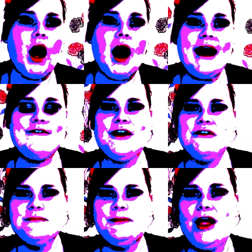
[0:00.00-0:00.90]
I have
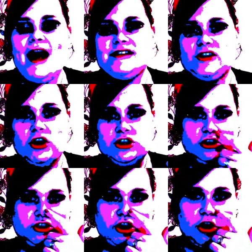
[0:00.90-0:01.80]
got replies on
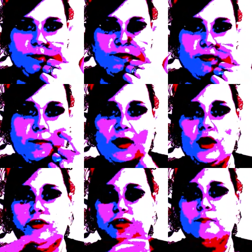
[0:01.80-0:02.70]
YouTube from
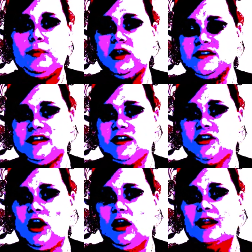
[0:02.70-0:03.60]
both Blonde
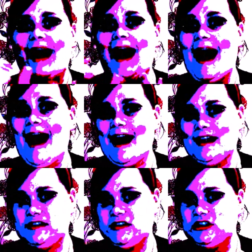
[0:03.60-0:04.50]
Sundal
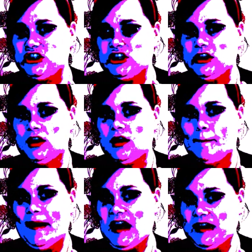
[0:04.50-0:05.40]
and
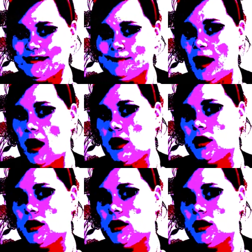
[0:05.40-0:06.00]
Pink Spider.